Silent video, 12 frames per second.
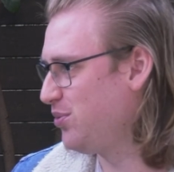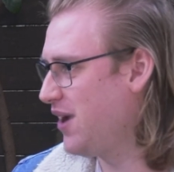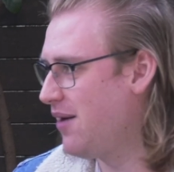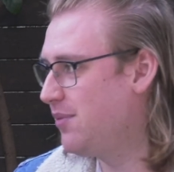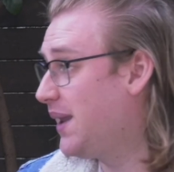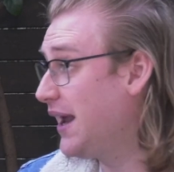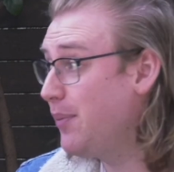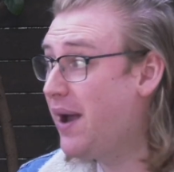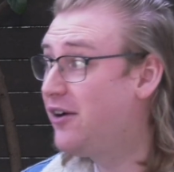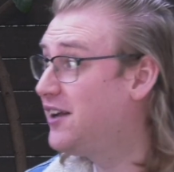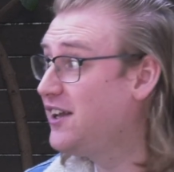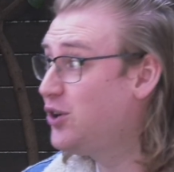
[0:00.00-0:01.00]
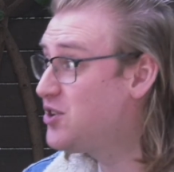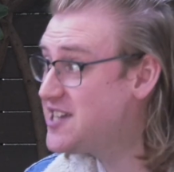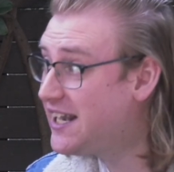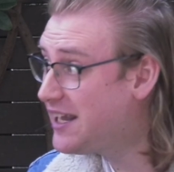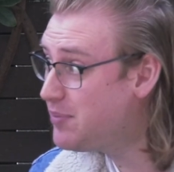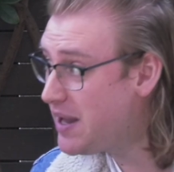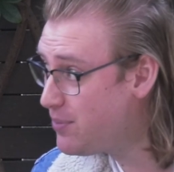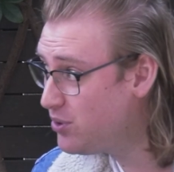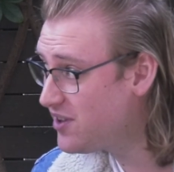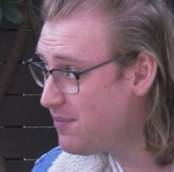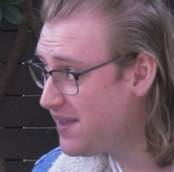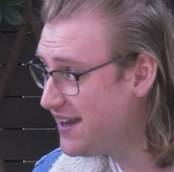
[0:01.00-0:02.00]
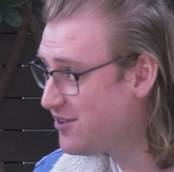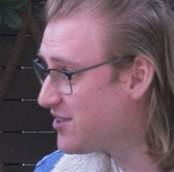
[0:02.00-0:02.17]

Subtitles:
would come and be like, apparently you're telling people something.